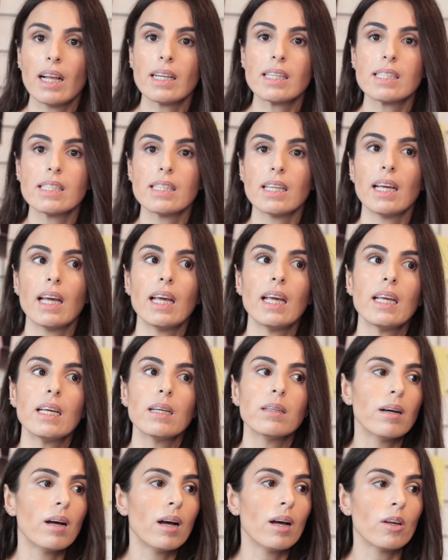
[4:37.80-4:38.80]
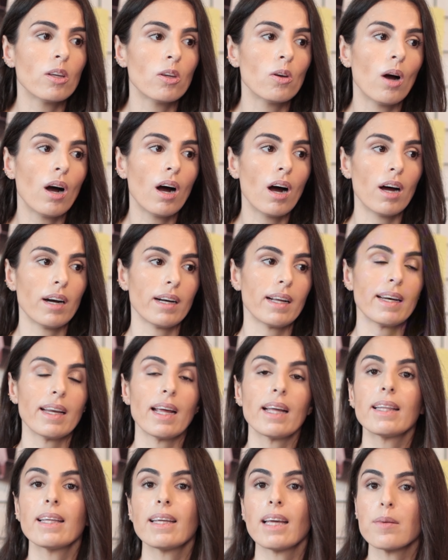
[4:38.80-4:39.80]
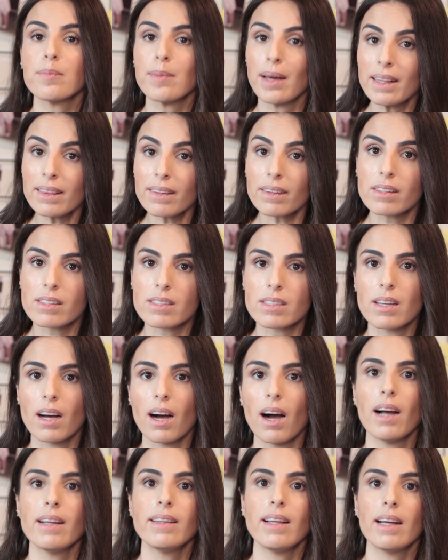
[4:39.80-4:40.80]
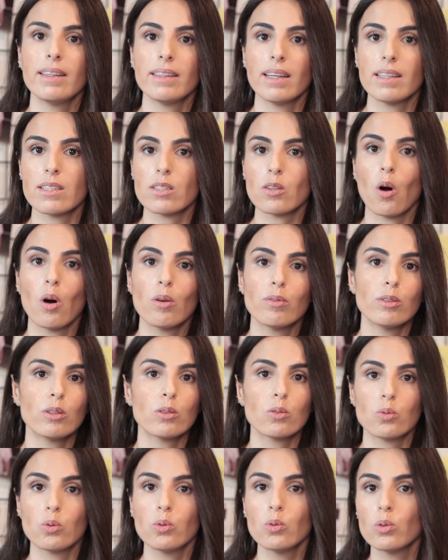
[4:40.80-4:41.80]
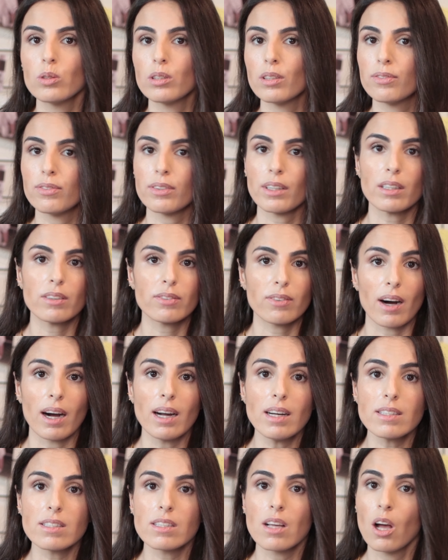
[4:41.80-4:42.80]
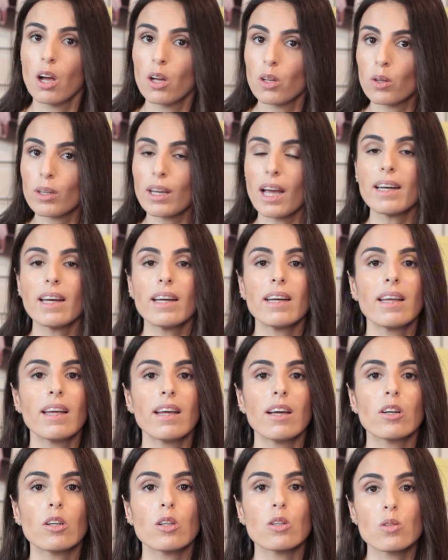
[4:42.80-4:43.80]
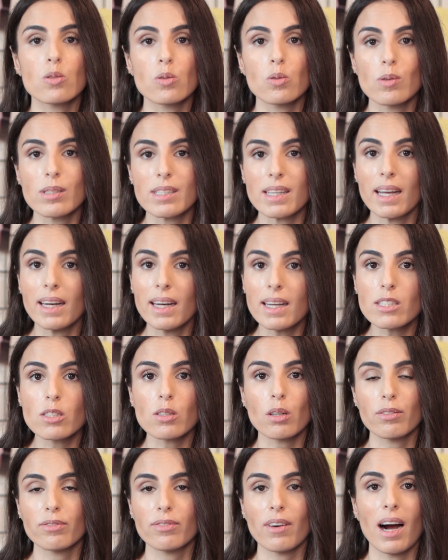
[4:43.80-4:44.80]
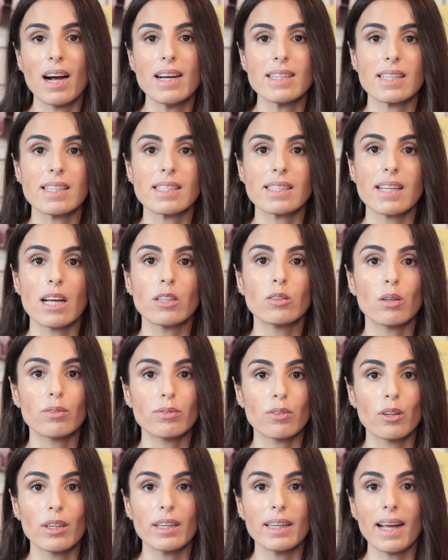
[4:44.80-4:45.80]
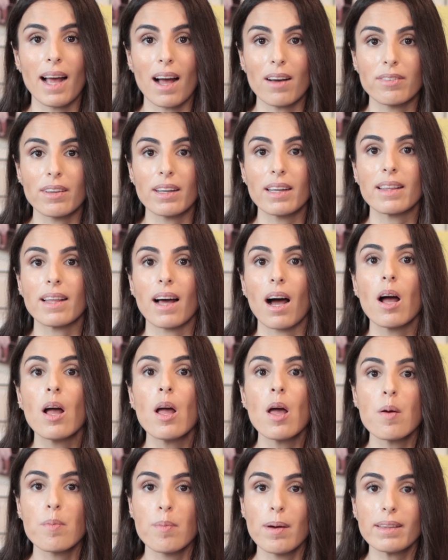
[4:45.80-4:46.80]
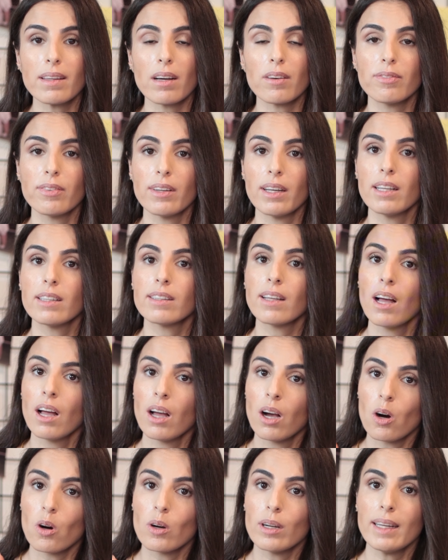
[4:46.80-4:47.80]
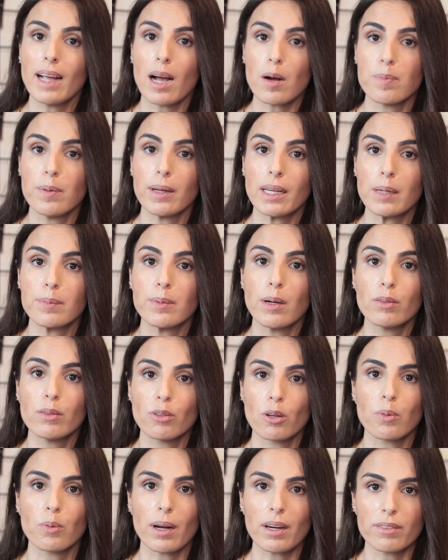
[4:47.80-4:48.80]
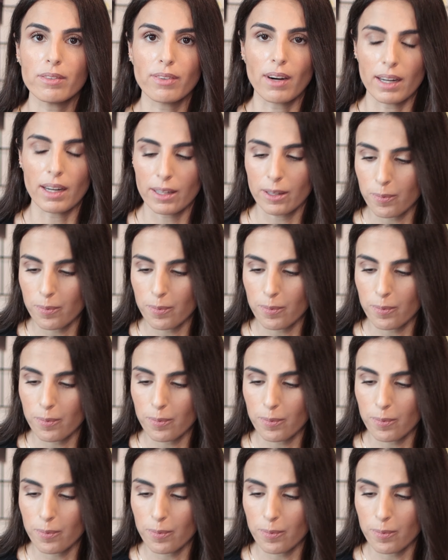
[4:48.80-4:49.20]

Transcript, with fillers: Let's say you are creating a maintenance guide and it's over two different files. You can in here choose a list of files instead of only having the meta field only applicable for one file.